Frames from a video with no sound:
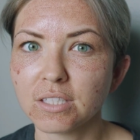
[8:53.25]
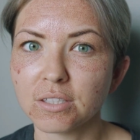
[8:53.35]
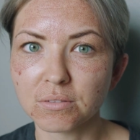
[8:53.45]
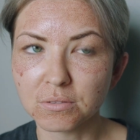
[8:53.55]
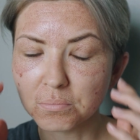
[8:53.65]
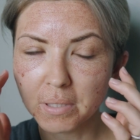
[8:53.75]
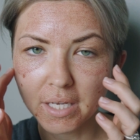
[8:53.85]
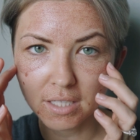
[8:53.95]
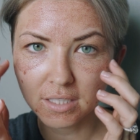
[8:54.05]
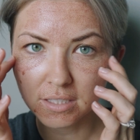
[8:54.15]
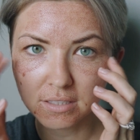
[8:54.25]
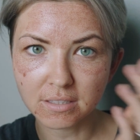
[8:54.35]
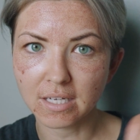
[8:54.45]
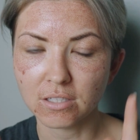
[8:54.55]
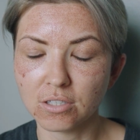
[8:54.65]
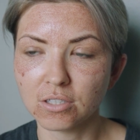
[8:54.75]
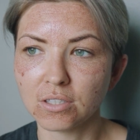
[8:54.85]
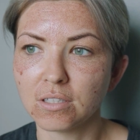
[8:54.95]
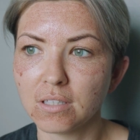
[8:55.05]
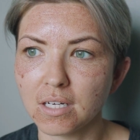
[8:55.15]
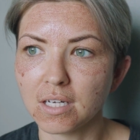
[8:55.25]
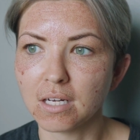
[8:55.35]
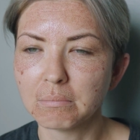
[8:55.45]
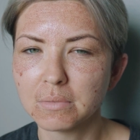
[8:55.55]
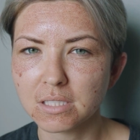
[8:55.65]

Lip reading: no pain at all.